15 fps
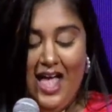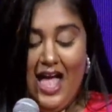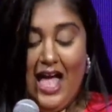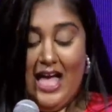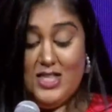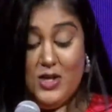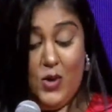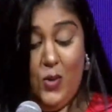
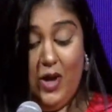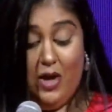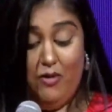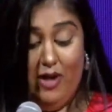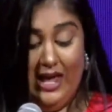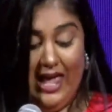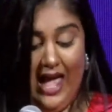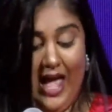As a quick
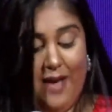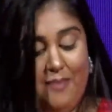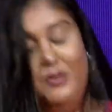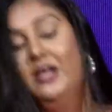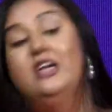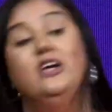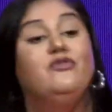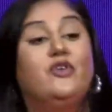recap,
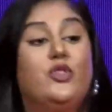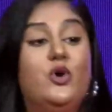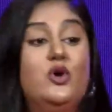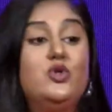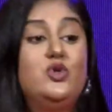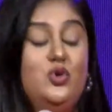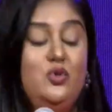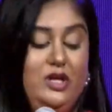for
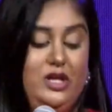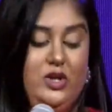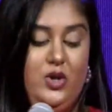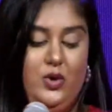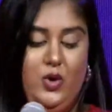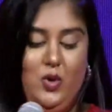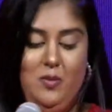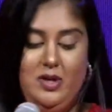those who really
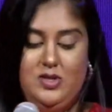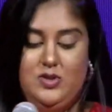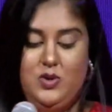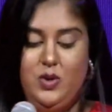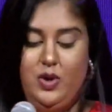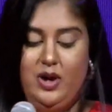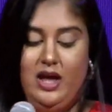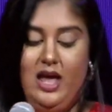don't know my
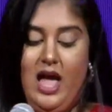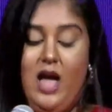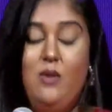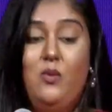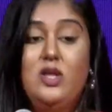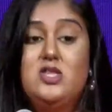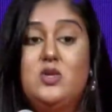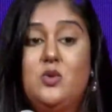story, I
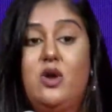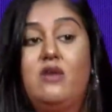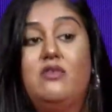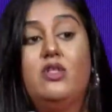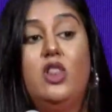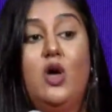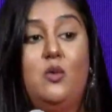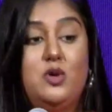went to one of the
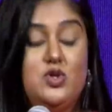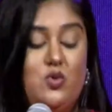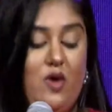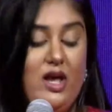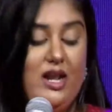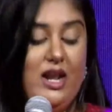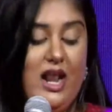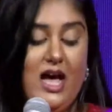lowest
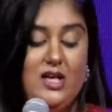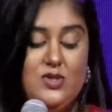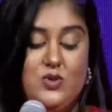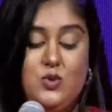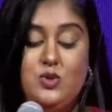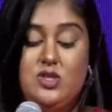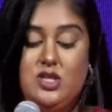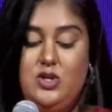graded high
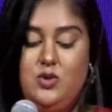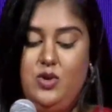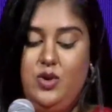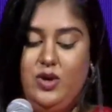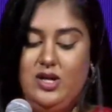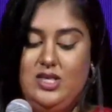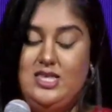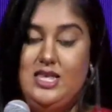schools in New
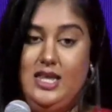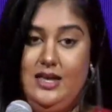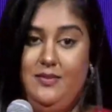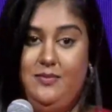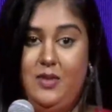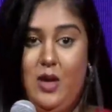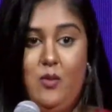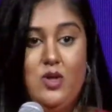York City.
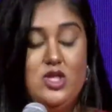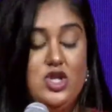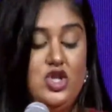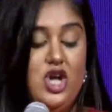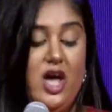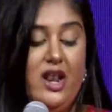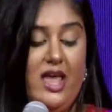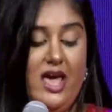I went to
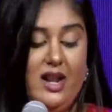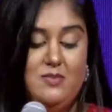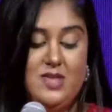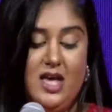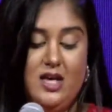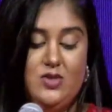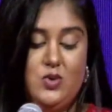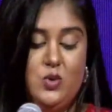John Adams
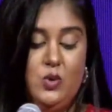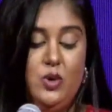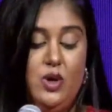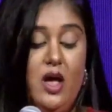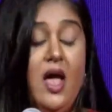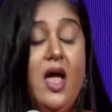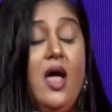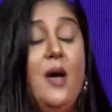High School
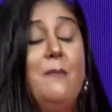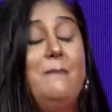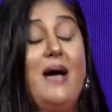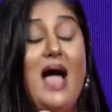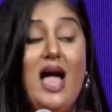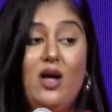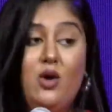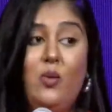
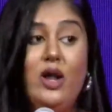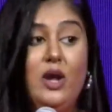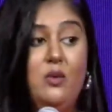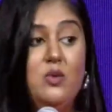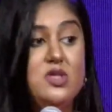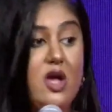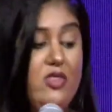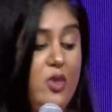back when it
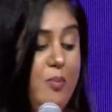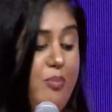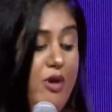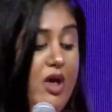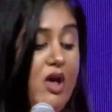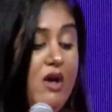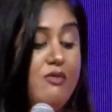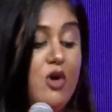was on the
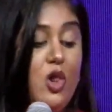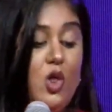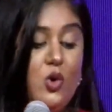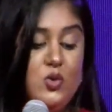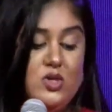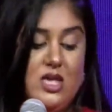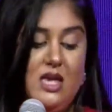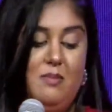brink of
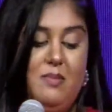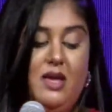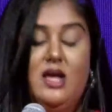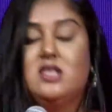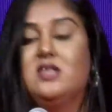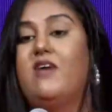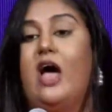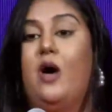closing
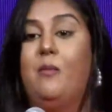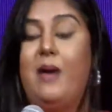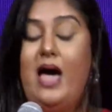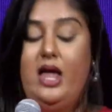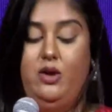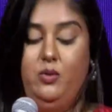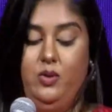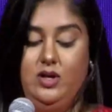because of how
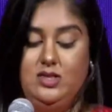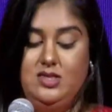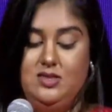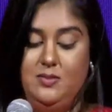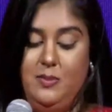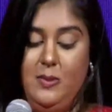bad it was.